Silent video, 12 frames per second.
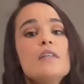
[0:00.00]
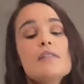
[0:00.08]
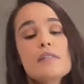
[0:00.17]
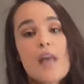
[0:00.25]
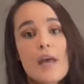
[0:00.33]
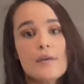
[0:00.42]

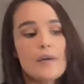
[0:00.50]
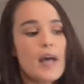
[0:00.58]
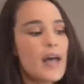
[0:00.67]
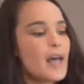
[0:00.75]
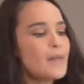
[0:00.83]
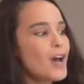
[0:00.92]
So,
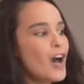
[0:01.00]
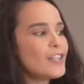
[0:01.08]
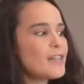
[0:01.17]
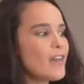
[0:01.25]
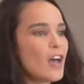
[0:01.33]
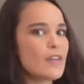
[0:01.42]
I'll
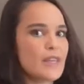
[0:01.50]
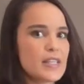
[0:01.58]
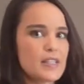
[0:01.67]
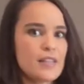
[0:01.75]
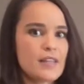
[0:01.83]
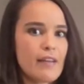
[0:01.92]
keep that up there
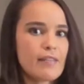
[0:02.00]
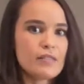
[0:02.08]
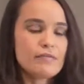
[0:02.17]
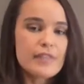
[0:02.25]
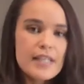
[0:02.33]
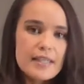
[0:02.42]
so you can carry
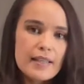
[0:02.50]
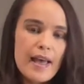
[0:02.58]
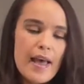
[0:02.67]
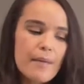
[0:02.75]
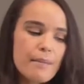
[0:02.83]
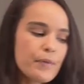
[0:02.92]
on reading
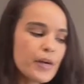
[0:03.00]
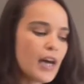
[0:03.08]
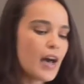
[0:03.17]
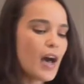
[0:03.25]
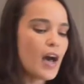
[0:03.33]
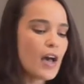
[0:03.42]
it,
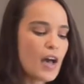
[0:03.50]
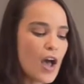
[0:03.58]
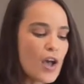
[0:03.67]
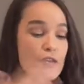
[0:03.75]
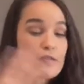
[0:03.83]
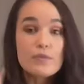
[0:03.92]
but
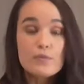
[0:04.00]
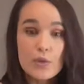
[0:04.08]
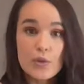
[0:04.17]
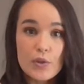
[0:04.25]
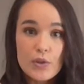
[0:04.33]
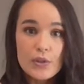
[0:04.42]

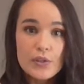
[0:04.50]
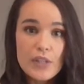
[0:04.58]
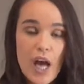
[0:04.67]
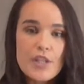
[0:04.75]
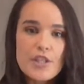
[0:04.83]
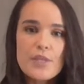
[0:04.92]

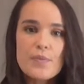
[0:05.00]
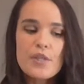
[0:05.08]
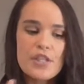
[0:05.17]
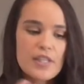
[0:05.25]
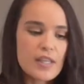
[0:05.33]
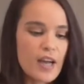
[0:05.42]
overall, I just
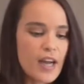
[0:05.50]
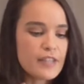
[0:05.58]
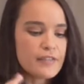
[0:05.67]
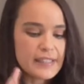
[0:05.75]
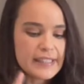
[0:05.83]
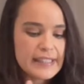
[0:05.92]
want you to kind
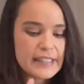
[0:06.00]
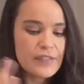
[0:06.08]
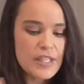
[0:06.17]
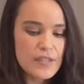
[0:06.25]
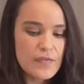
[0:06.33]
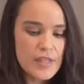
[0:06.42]
of leave
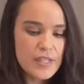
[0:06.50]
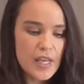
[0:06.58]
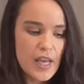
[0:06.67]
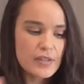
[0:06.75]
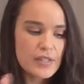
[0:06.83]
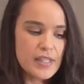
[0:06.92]
this
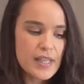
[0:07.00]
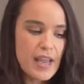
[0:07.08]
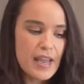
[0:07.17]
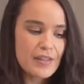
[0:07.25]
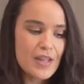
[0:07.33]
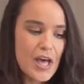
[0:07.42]
video
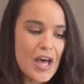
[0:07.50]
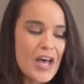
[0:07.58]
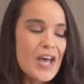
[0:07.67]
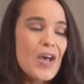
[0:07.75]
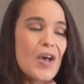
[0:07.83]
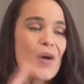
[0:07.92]
seeing
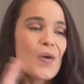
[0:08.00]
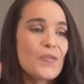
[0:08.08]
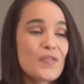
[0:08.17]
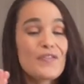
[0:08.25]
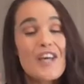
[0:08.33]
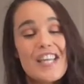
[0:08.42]
that,
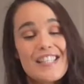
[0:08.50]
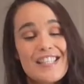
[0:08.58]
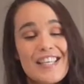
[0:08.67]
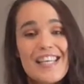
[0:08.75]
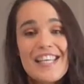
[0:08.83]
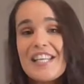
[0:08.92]

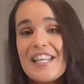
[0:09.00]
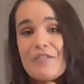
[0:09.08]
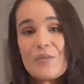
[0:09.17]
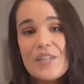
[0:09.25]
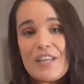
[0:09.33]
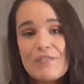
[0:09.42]
firstly,
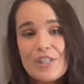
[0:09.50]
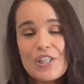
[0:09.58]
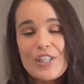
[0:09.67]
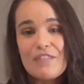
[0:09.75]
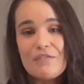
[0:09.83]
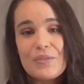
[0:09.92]
level 1, level
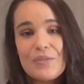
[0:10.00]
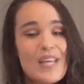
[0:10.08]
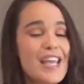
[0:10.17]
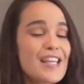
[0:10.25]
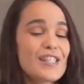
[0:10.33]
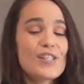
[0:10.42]
2, level 3,
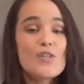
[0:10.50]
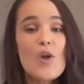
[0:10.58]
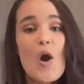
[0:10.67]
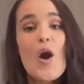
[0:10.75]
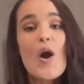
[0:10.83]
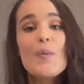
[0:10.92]
it's
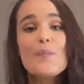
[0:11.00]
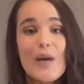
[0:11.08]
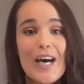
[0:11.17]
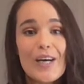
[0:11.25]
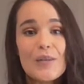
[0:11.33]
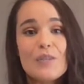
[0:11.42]
not
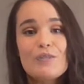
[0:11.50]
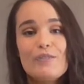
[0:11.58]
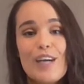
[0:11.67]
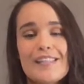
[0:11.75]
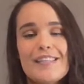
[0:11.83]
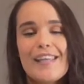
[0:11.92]
about
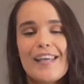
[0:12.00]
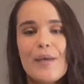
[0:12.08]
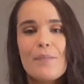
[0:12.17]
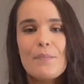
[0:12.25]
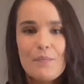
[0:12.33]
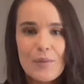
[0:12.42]

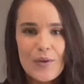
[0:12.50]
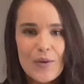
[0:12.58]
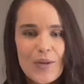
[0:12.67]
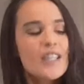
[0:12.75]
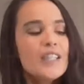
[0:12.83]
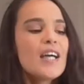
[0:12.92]
writing
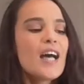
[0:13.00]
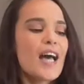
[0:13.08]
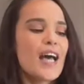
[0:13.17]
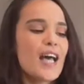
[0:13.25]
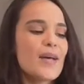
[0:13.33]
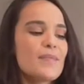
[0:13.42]
more.
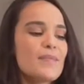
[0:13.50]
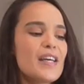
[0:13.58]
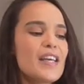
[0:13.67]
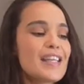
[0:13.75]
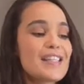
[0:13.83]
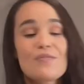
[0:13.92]

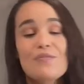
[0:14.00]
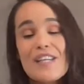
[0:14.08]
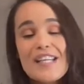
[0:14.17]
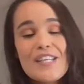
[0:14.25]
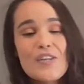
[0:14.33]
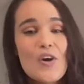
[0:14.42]
It's
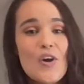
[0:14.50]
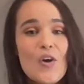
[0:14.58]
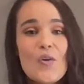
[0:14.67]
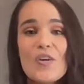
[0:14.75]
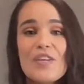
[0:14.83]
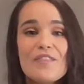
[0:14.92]
really
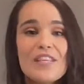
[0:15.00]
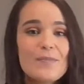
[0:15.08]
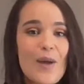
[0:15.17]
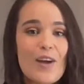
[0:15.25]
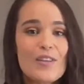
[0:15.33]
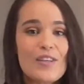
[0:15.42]
not. All of
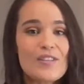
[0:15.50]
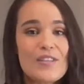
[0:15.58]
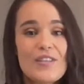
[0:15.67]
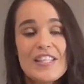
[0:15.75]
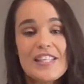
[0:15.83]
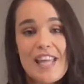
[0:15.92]
these paragraphs
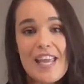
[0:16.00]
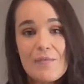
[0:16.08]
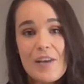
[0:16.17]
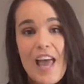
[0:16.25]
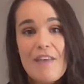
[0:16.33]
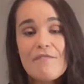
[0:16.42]
are the
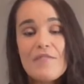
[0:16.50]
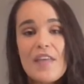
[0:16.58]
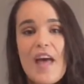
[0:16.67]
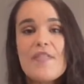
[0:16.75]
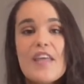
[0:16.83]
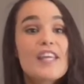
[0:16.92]
same length
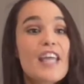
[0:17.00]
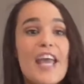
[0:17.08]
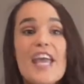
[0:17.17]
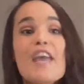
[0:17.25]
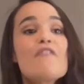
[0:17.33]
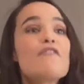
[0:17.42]
and they
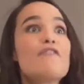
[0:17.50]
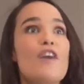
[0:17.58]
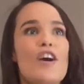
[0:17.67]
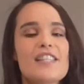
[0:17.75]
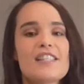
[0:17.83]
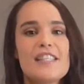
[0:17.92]
get
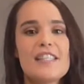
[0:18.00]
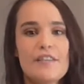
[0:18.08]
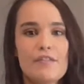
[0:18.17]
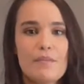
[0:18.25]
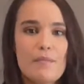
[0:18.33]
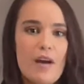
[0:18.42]
vastly
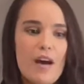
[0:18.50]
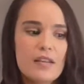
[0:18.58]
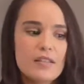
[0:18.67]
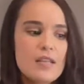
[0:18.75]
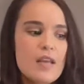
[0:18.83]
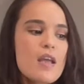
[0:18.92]
different
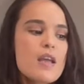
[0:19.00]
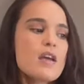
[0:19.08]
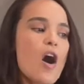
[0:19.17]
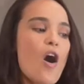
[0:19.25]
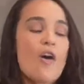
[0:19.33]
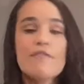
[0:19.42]
marks.
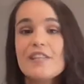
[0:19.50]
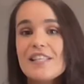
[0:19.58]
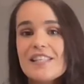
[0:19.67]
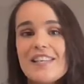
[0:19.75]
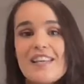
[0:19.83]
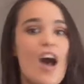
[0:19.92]

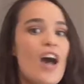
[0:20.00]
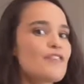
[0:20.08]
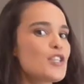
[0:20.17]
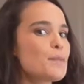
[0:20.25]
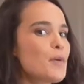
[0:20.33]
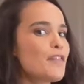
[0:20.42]
Obviously, I've
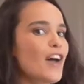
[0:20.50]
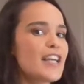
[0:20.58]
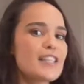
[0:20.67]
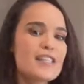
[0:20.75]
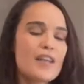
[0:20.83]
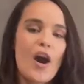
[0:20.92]
just
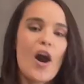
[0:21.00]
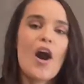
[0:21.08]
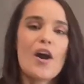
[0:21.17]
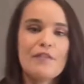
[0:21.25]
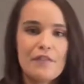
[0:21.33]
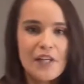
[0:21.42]
provided
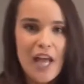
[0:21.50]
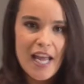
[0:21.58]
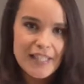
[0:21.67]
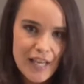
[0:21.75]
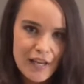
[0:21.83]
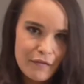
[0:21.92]
half an
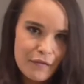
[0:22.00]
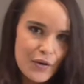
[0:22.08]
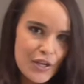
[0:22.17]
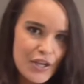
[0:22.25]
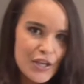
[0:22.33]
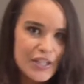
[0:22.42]
essay for
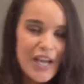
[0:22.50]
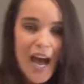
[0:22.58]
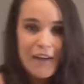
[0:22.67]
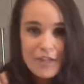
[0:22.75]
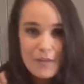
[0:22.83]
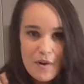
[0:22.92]
you. You'd
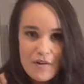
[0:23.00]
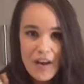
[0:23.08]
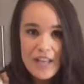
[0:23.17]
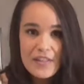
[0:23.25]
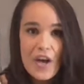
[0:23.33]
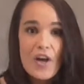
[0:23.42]
have to
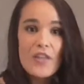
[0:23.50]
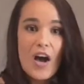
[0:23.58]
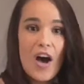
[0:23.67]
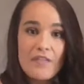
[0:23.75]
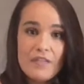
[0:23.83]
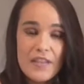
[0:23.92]
provide the other
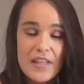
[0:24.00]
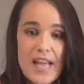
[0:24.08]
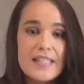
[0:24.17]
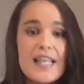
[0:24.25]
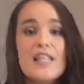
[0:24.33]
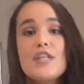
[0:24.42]
half of the
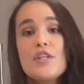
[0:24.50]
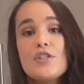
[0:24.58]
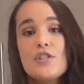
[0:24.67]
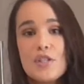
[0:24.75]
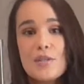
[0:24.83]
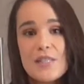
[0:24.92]
essay, the
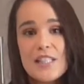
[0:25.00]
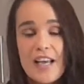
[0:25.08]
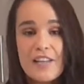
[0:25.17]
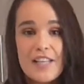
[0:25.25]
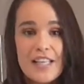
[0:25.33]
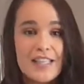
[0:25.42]
consumer
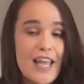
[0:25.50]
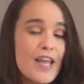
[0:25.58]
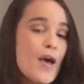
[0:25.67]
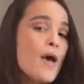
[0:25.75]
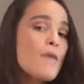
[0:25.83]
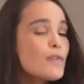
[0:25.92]
side of the
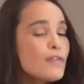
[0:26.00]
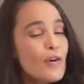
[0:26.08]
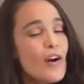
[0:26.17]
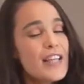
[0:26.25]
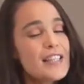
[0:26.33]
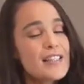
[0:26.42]
essay,
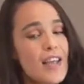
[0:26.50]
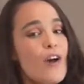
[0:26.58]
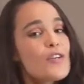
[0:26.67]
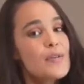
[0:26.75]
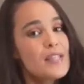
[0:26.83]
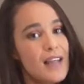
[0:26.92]
before I can
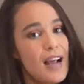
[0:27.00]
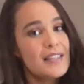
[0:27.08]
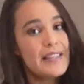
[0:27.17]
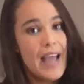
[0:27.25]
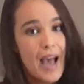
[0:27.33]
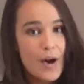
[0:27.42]
tell you
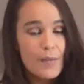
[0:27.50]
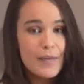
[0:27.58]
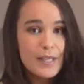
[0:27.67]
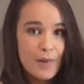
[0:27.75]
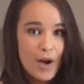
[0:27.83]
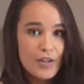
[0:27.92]
exactly how
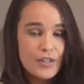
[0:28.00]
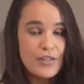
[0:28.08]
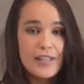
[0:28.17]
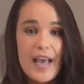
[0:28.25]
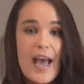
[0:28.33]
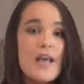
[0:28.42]
many marks
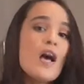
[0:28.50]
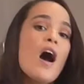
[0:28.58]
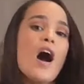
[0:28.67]
you get.